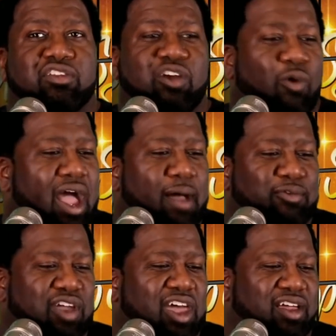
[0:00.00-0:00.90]
So why
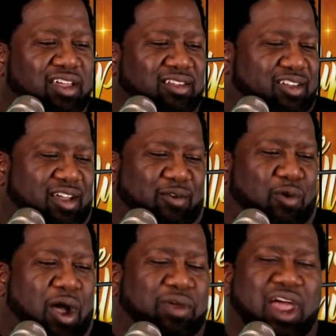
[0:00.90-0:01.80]
I'm trying to,
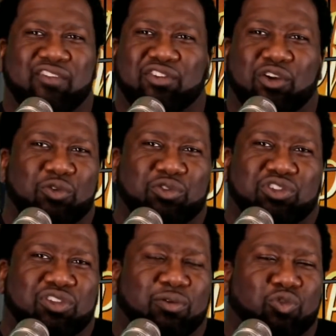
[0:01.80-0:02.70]
why would I even go
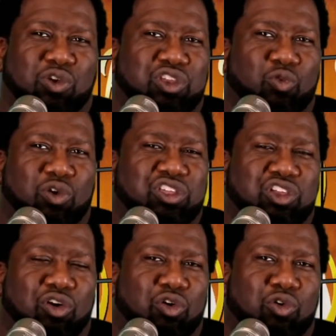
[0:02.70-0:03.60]
with some 21
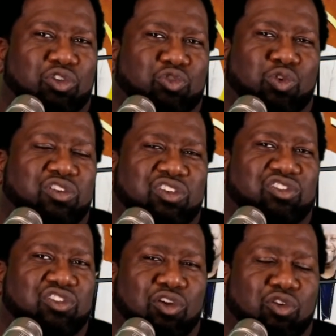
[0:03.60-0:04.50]
year old or
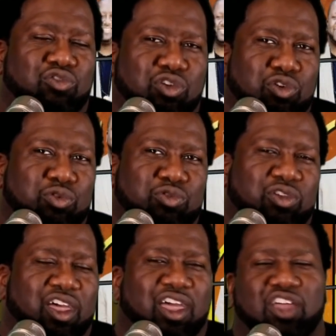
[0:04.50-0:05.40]
26 year old
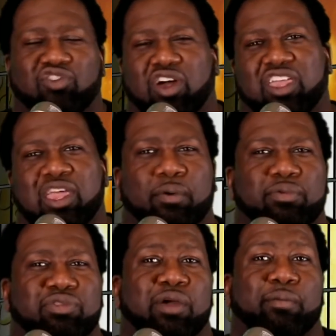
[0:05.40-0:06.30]
dudes and trying to up
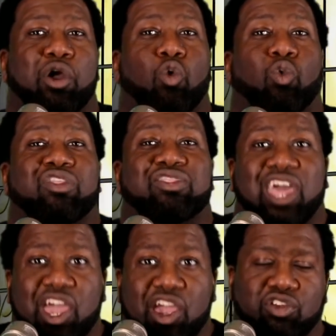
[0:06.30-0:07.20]
with them what
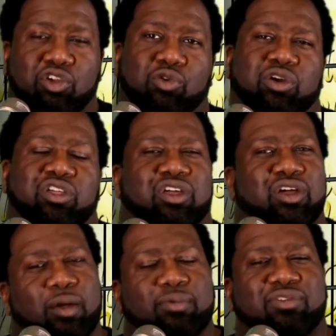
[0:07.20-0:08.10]
they're doing? You
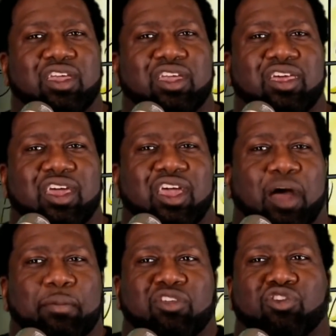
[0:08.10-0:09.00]
get what I'm saying?
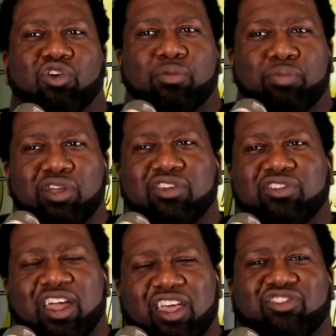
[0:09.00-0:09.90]
I mean, so the
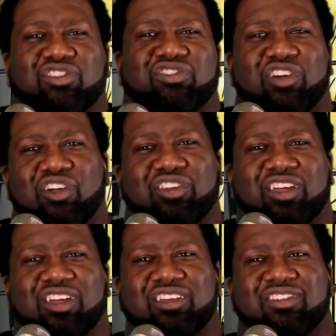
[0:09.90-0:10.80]
brothers, I guess, concerned
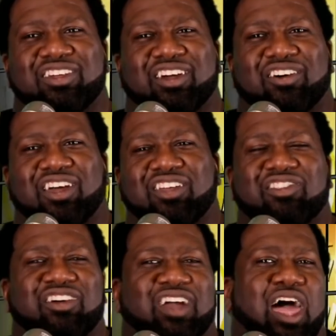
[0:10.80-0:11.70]
is you know it
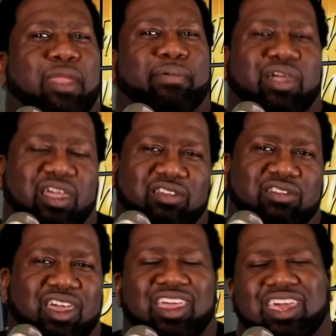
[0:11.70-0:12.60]
just look out of
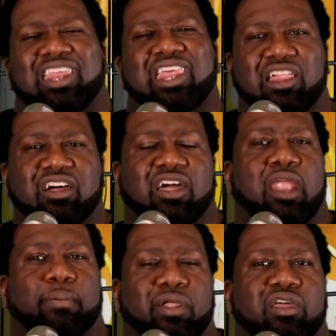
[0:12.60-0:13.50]
place, and, and it did look
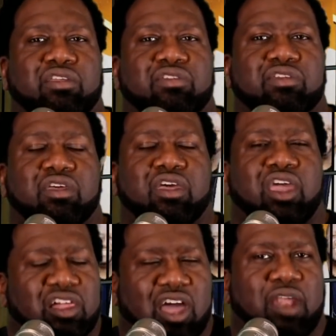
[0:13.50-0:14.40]
out of place.
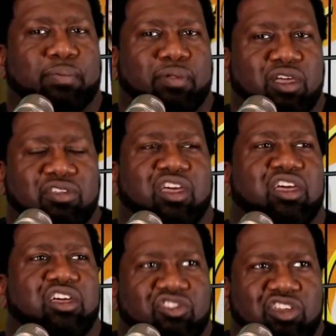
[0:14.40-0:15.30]
It looked out of place.
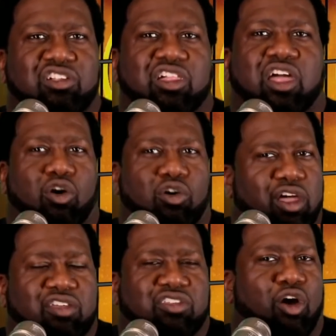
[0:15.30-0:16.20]
She looked
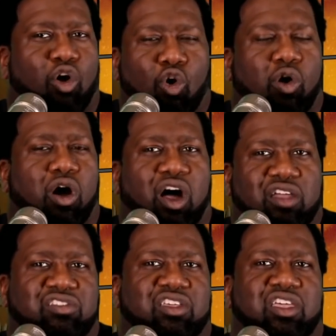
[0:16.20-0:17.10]
like I say a whole
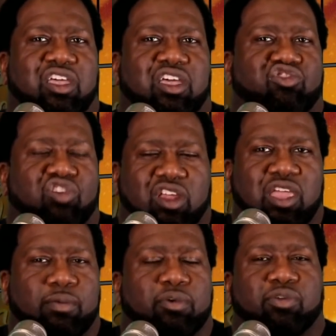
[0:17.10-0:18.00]
auntie trying to
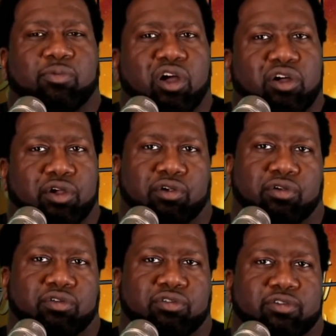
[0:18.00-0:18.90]
keep up with some young
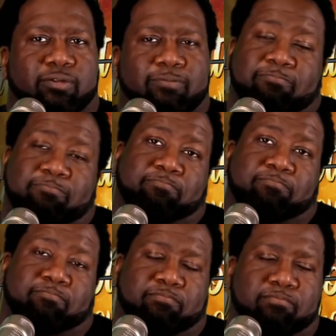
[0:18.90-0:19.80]
girls.
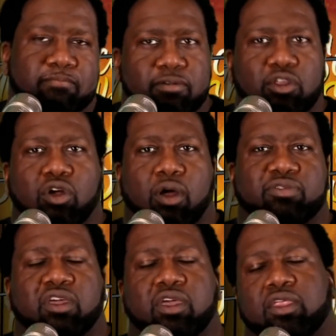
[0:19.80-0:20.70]
You know what I'm
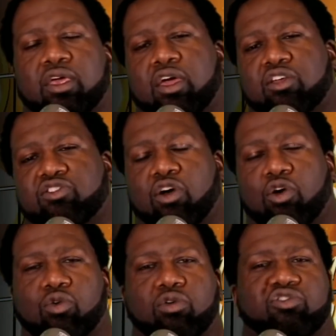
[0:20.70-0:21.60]
saying?
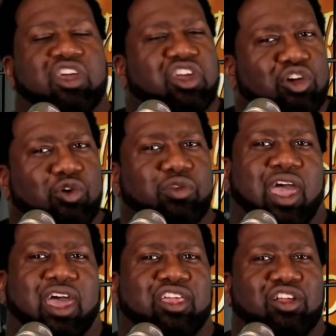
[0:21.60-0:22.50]
So she can do that.